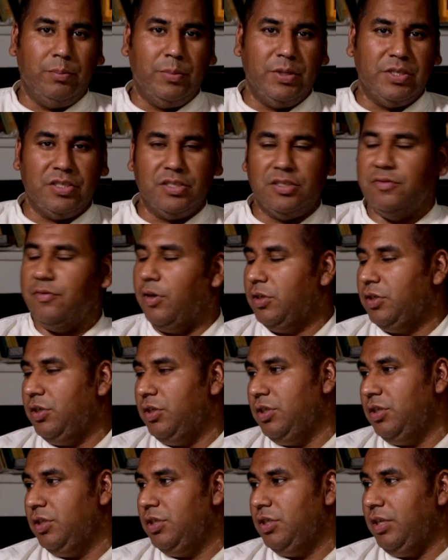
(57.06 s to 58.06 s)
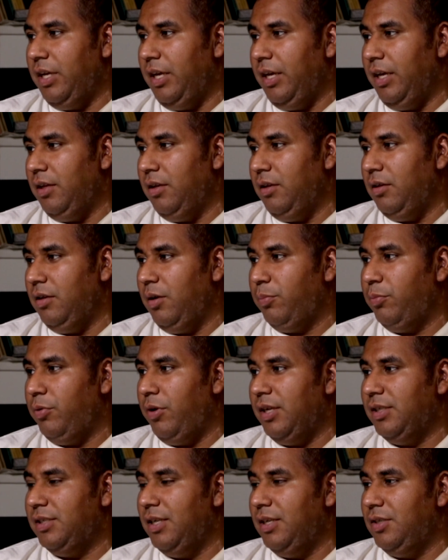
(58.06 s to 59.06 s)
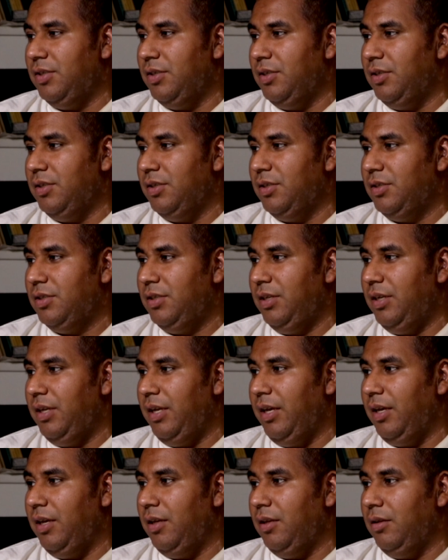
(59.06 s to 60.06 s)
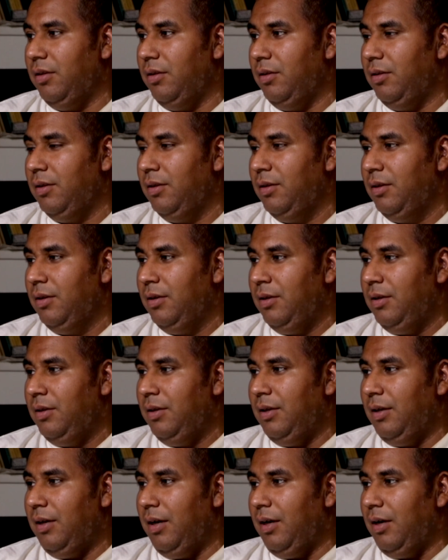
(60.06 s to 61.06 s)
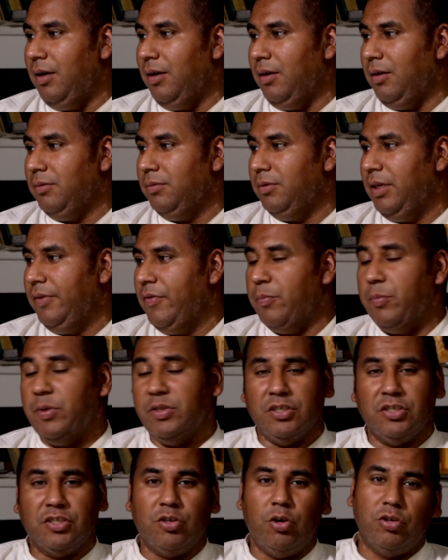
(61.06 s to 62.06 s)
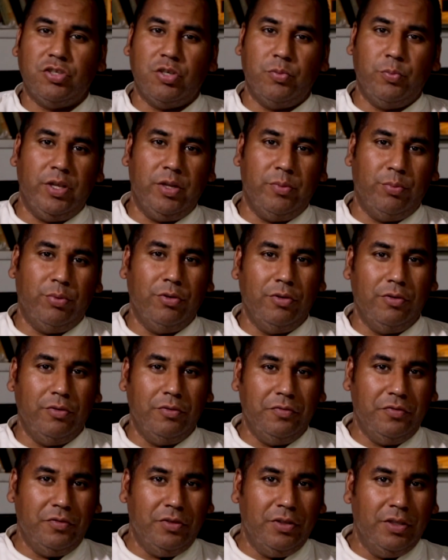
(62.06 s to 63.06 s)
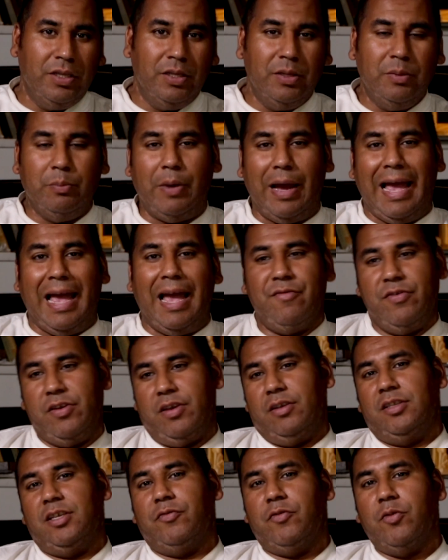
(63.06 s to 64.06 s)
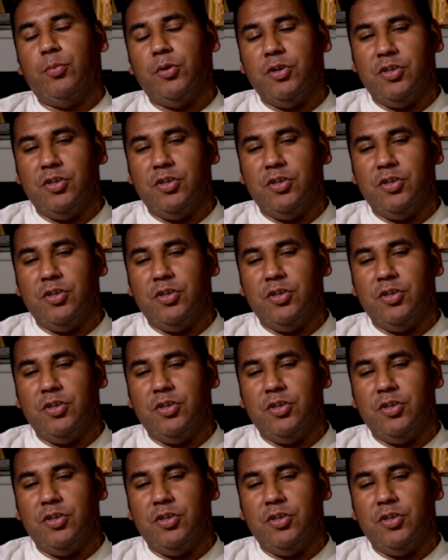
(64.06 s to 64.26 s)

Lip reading: business functions and processes and even business culture be improved by having different